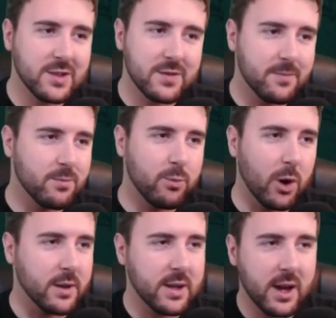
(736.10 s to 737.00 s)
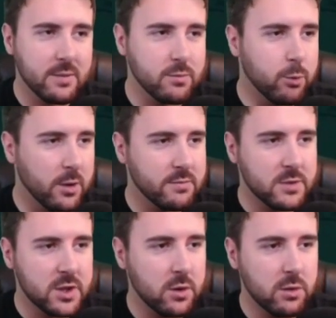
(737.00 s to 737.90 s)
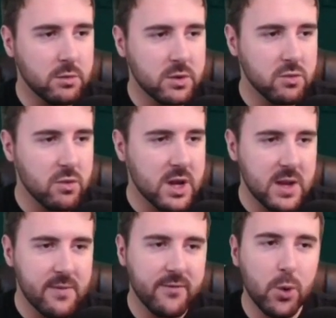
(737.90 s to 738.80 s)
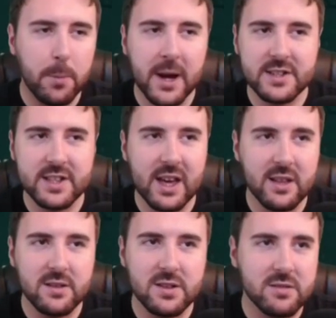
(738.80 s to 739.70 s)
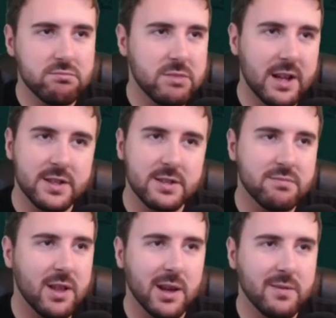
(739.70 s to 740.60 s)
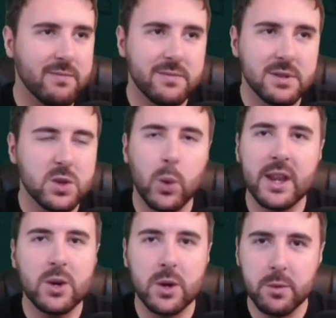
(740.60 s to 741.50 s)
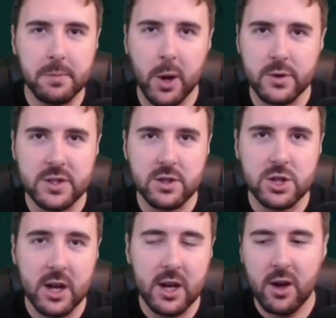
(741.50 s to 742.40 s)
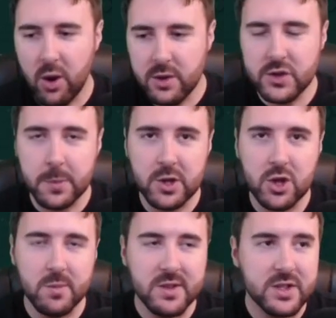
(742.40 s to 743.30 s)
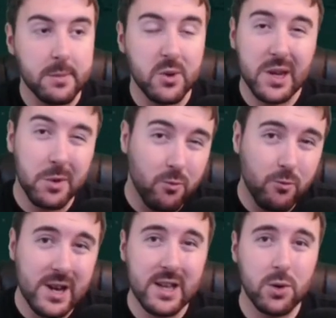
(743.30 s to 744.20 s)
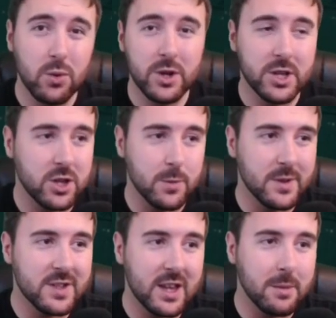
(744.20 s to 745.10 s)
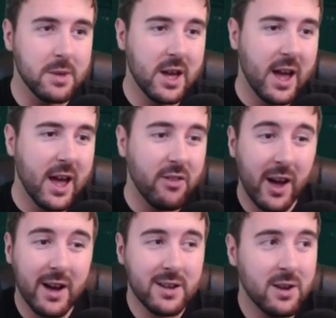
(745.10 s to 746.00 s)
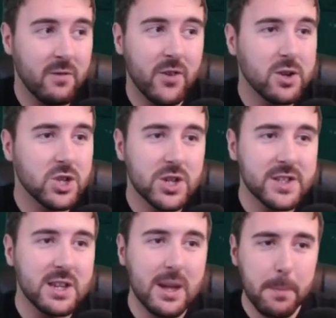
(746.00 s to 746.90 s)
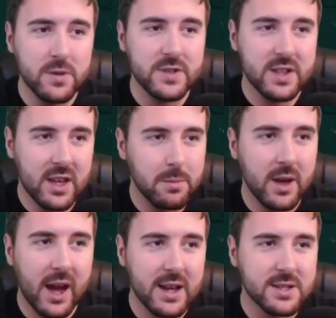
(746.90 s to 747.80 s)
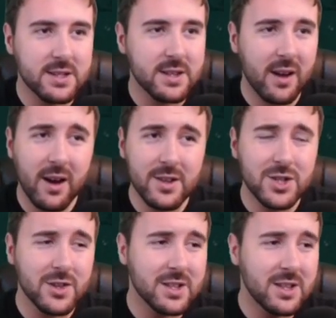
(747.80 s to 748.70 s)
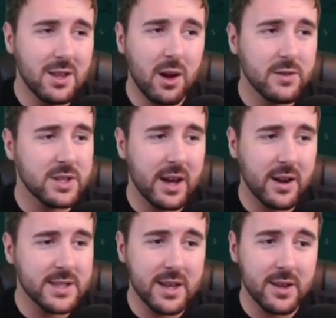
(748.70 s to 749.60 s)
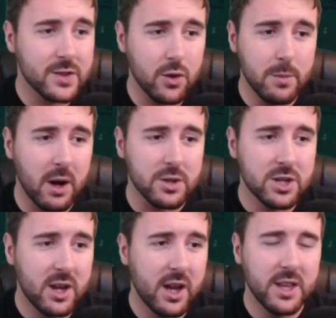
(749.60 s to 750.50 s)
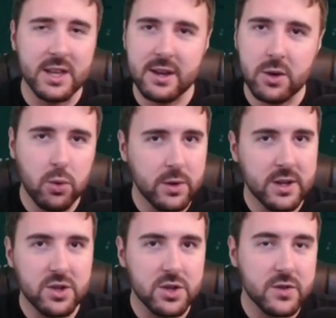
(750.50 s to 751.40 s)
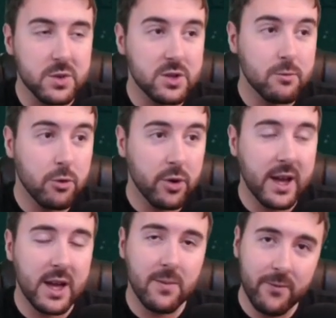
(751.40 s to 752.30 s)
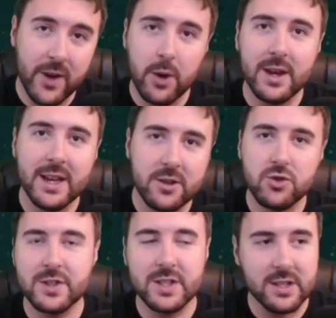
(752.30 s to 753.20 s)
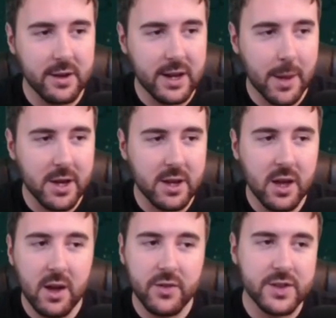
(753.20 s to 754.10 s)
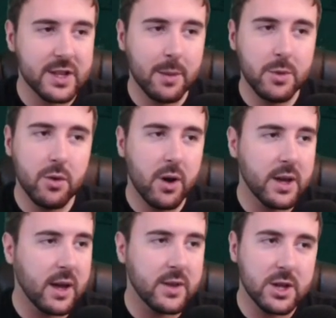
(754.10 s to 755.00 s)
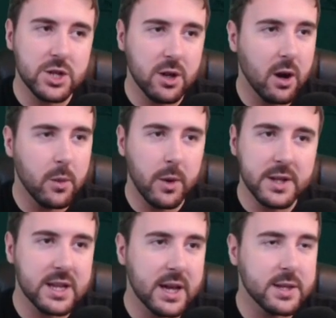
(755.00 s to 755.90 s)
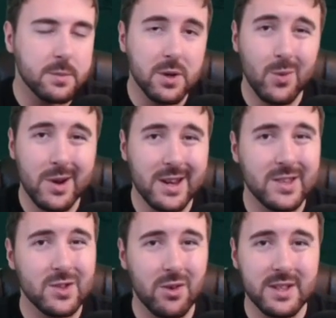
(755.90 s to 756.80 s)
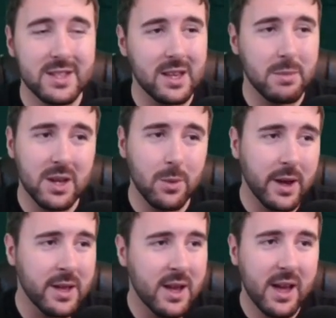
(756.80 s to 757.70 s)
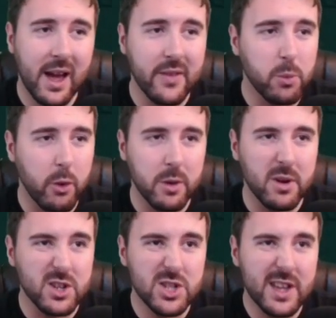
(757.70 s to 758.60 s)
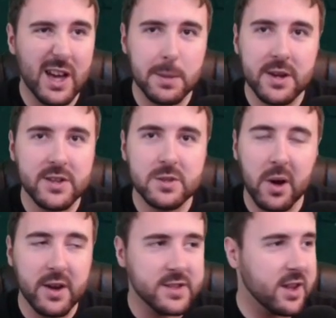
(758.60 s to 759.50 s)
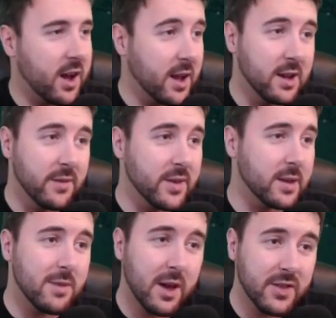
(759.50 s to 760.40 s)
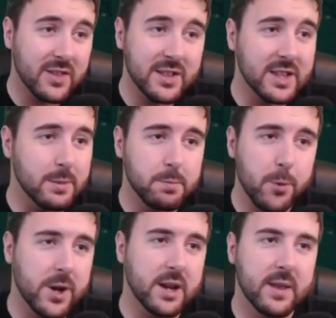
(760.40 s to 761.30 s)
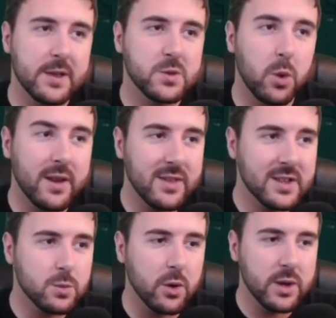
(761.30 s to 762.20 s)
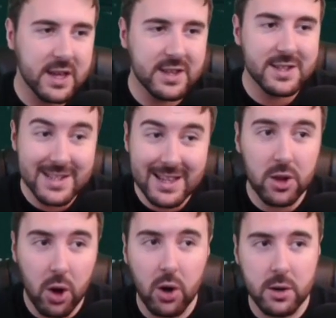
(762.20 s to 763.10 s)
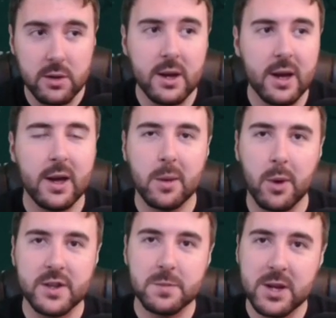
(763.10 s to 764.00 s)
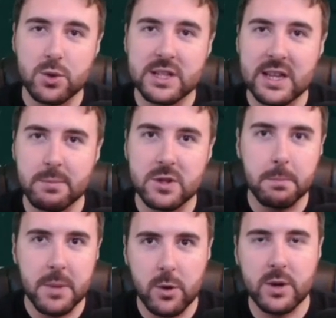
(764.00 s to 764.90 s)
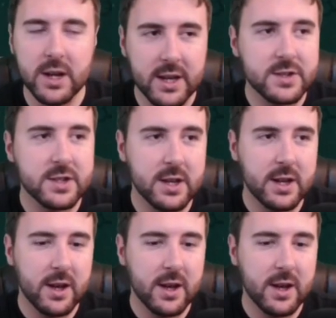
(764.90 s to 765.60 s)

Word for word: that's what, uh, one, two, three, four packs of heads, that's like 20 quid with postage on top of your human team. You end up with a really cool looking human team that can function as a Nippon team, and I just loved that idea so much. You get cool ninjas, which will create a very interesting dynamic. The samurai and the Ashigaru work together to be a really solid team anyway, and the Warrior Monks just add a bit of spice. I love it. I think the team's brilliant, and that's why this one is still on my special team to build list.